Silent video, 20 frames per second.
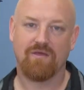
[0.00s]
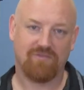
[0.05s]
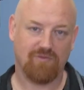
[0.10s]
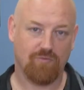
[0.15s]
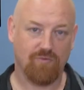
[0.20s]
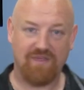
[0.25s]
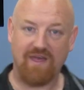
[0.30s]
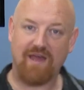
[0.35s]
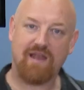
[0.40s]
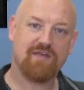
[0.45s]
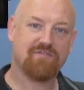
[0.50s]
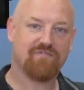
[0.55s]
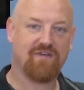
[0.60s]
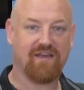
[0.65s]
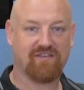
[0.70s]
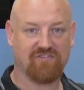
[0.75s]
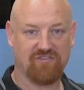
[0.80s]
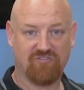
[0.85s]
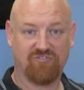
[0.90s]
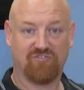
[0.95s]
with
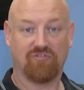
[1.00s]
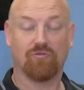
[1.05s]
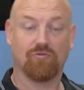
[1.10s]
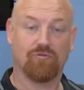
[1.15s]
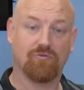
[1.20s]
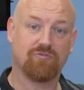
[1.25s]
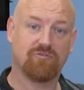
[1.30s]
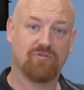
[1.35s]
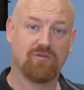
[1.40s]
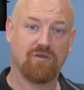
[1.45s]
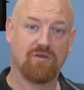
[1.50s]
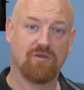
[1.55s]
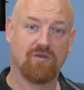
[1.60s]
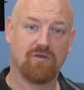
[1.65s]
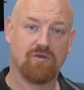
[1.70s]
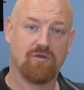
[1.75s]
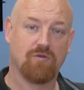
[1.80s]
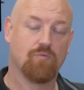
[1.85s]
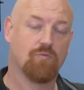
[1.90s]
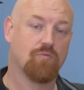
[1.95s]
Halifax installed,
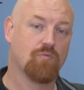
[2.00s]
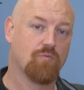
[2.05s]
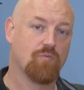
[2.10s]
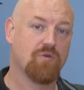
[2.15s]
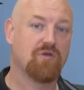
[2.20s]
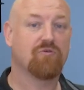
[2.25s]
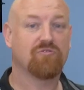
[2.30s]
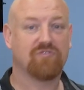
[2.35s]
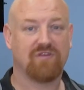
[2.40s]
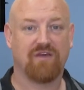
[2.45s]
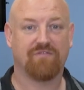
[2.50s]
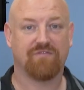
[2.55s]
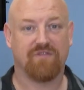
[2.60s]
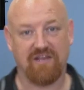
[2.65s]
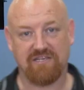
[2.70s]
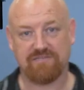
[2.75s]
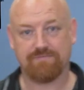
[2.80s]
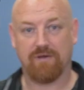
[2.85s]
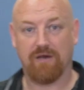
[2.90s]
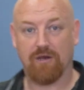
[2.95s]
we also have the
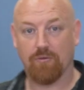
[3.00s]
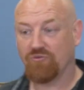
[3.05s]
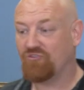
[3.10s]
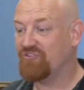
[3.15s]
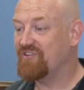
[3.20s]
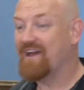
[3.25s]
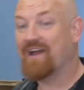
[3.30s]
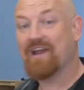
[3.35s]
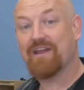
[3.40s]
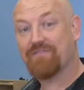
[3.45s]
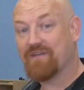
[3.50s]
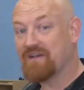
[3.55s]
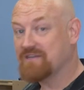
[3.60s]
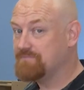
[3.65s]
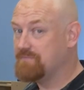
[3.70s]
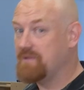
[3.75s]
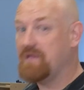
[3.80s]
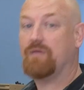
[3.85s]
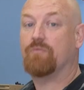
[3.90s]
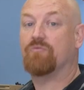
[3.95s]
next part, which is
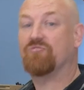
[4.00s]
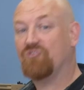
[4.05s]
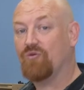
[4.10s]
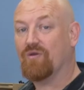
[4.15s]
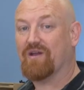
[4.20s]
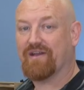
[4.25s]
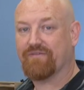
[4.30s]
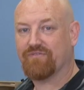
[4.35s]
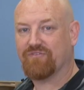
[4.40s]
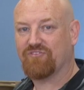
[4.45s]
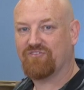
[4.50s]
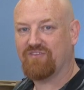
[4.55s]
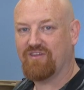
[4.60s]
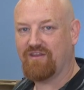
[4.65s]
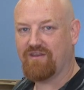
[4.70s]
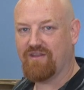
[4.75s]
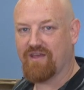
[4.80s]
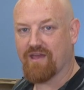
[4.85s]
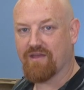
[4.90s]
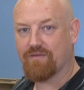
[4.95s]
Halifax B, which you haven't
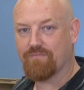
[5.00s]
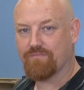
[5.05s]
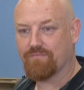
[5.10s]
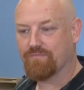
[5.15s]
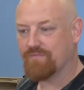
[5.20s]
seen yet.